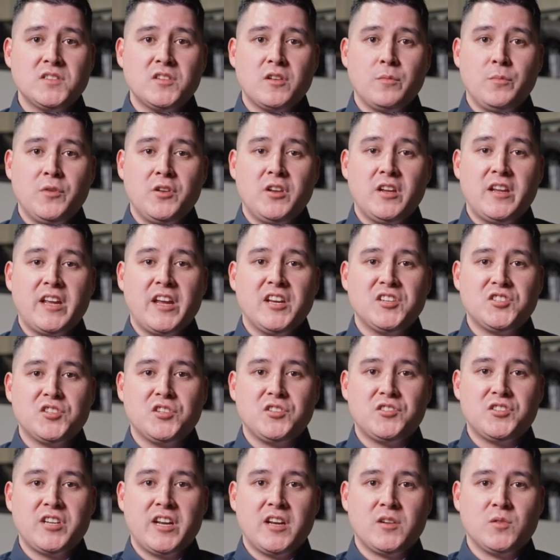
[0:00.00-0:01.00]

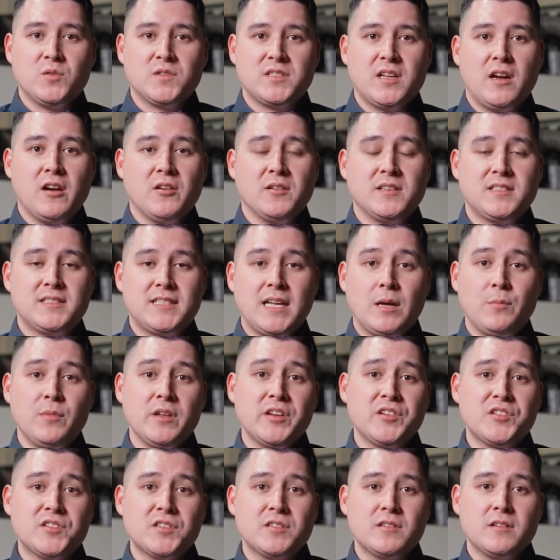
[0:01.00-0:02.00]
communication channels are
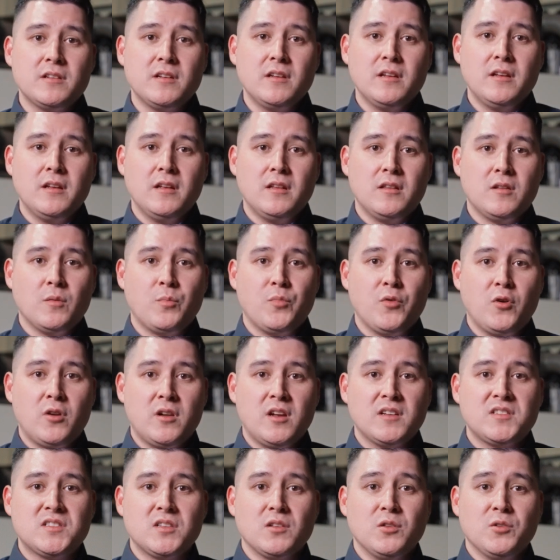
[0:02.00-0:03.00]
established, the
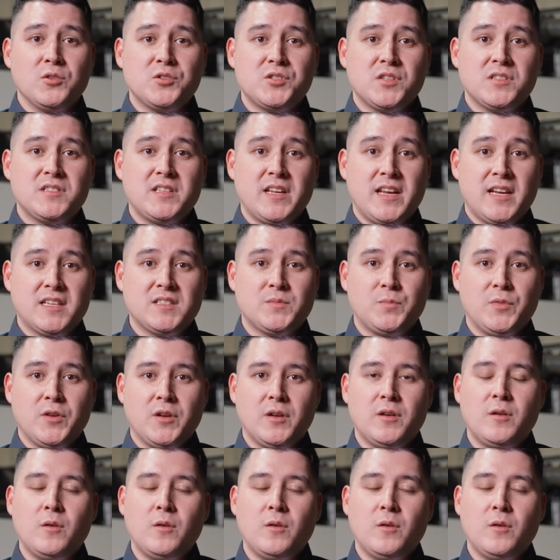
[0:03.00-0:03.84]
product solutions expert